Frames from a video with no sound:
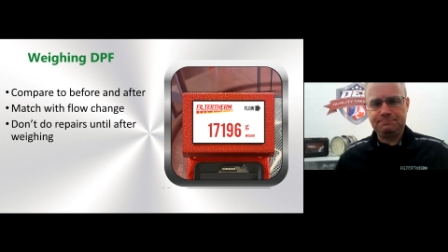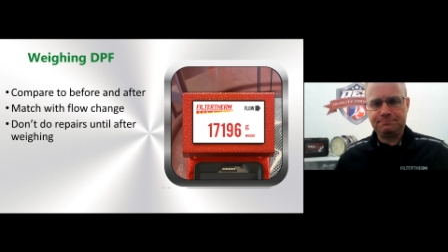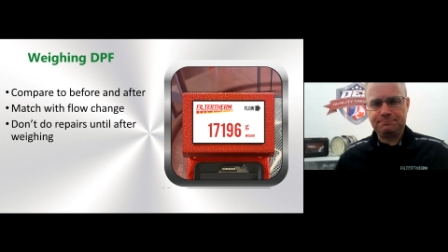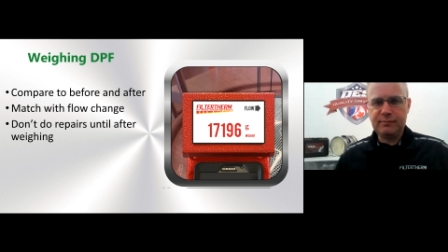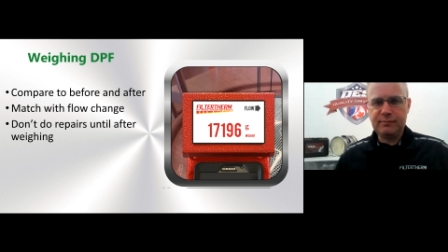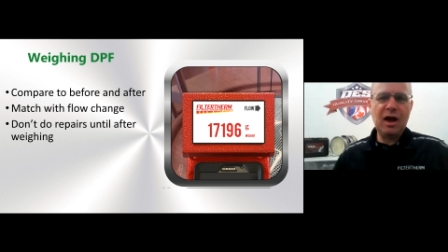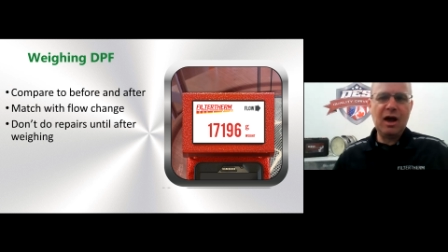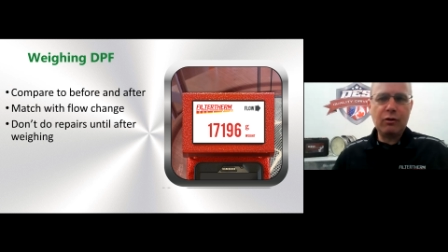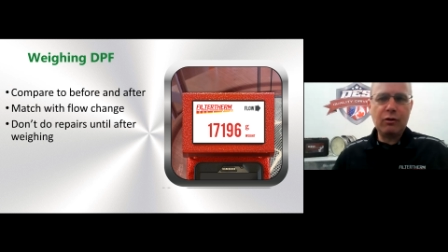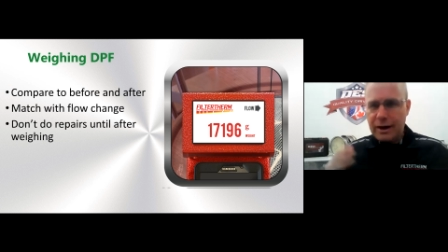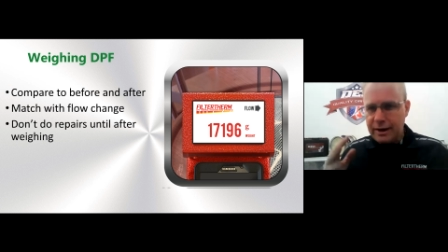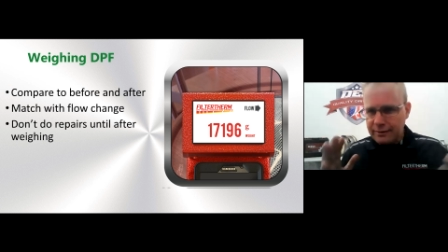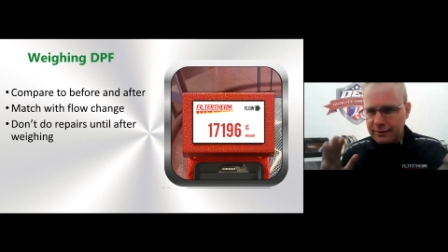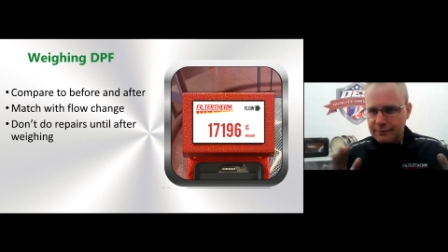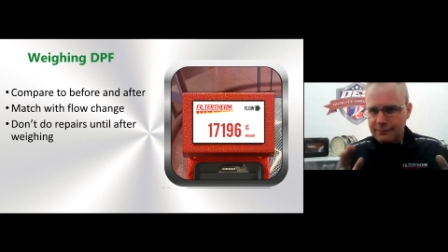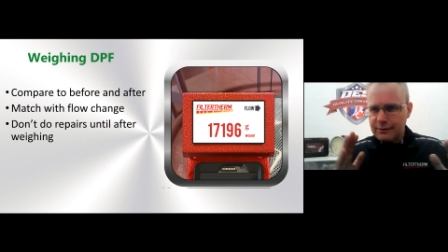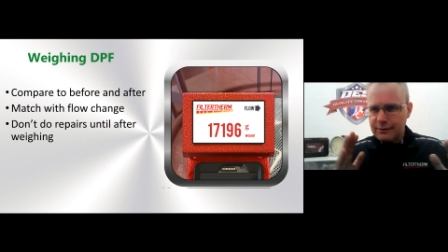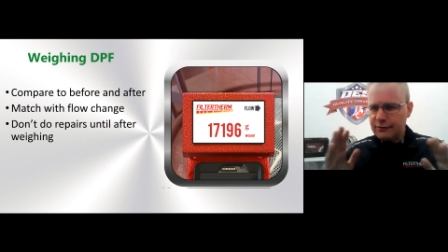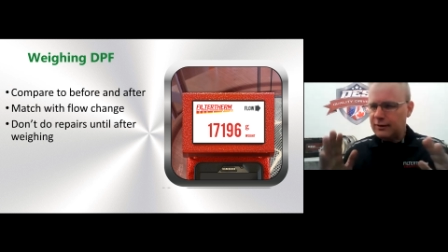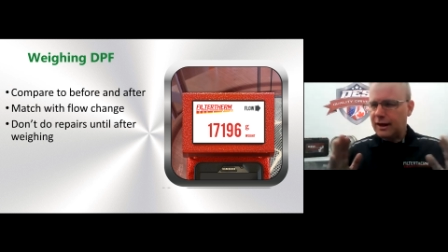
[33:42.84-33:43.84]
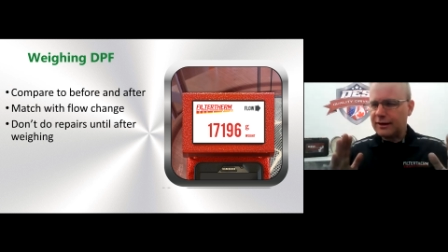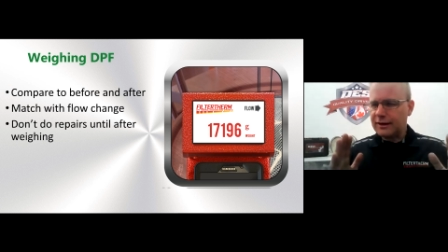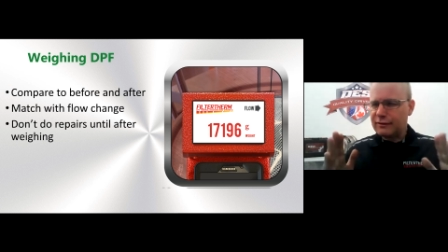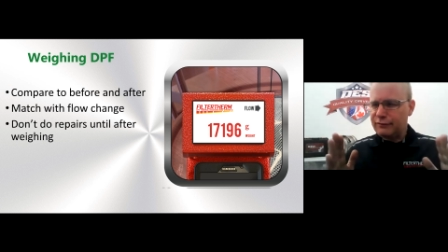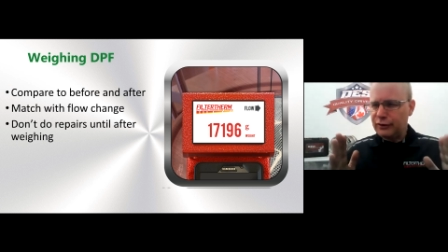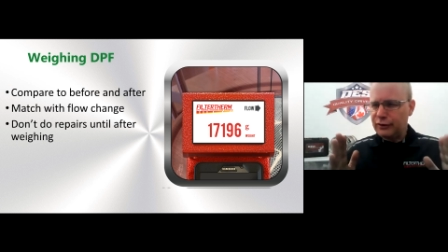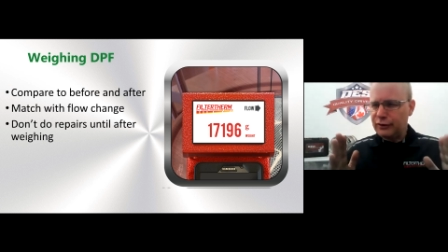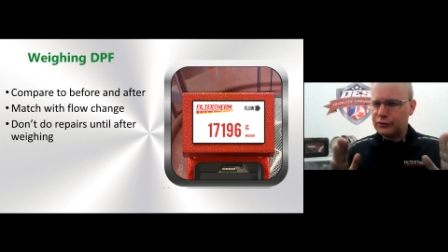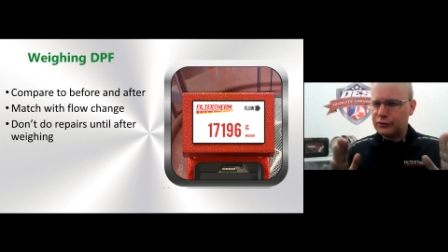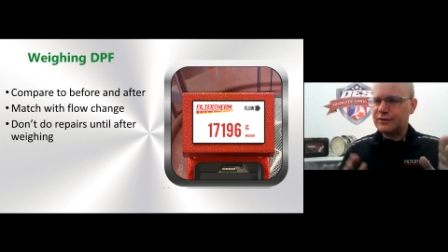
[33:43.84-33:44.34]
Now, granted, there's lots of
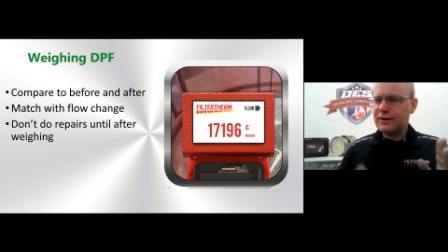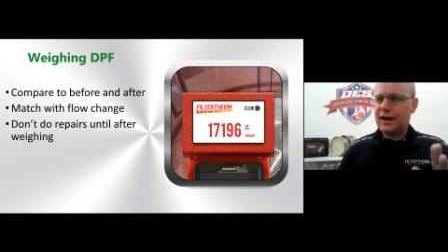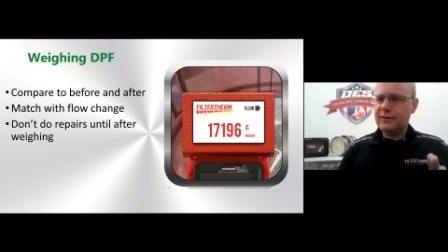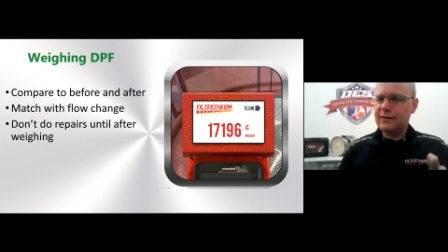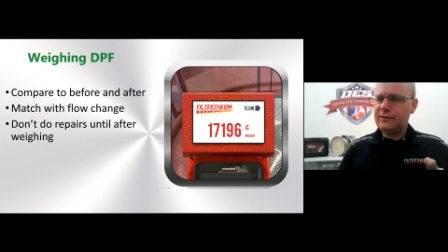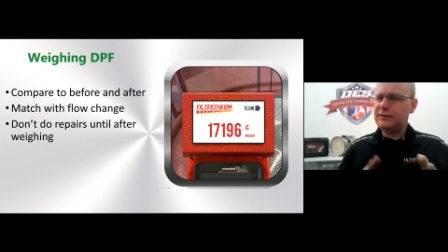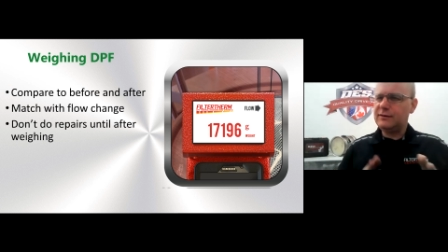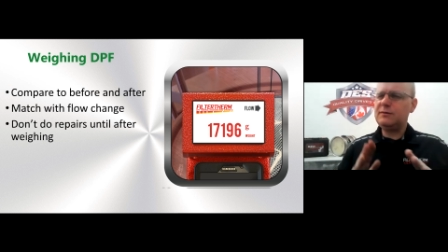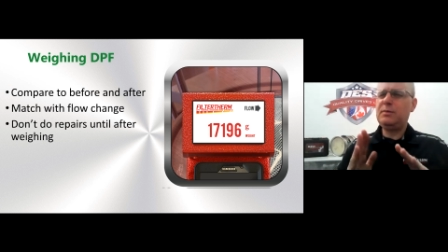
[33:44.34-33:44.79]
filter sizes,